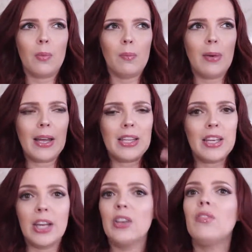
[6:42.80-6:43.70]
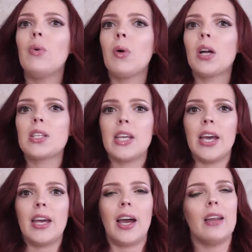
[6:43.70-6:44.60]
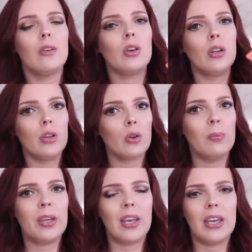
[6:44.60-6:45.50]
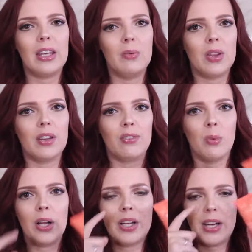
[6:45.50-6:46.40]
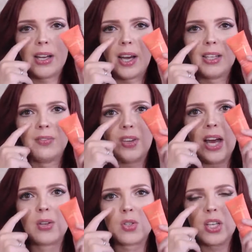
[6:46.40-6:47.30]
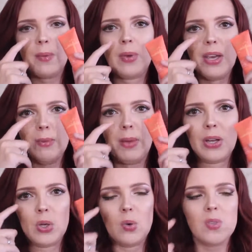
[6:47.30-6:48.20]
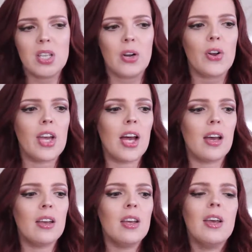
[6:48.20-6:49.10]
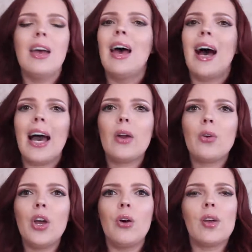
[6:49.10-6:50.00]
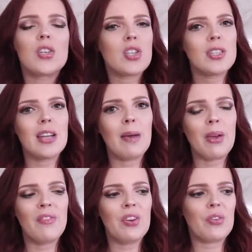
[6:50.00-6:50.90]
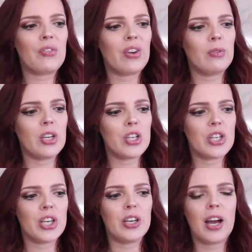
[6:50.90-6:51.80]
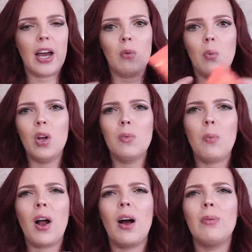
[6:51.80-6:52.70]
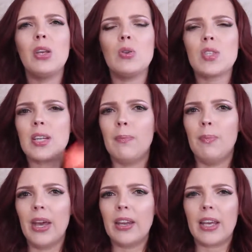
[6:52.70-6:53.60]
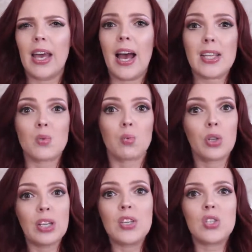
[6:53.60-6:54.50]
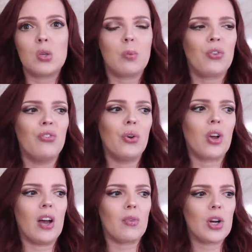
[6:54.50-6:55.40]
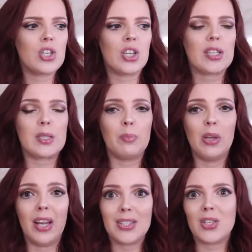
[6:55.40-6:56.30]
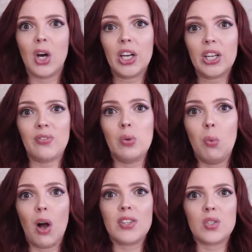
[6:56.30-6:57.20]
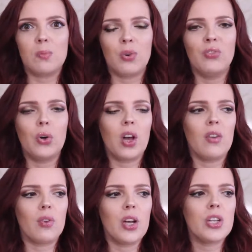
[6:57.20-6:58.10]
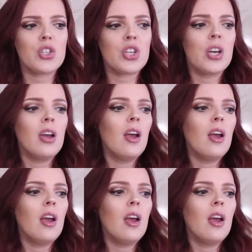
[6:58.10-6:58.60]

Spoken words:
by the end of a work day, I look a little bit cakey with this one, and it kind of gathers up in my nose area. I don't know, it's just not my favorite foundation. I will probably use it a bit. Like, it has really super full coverage. That's the plus on it if you want super full coverage.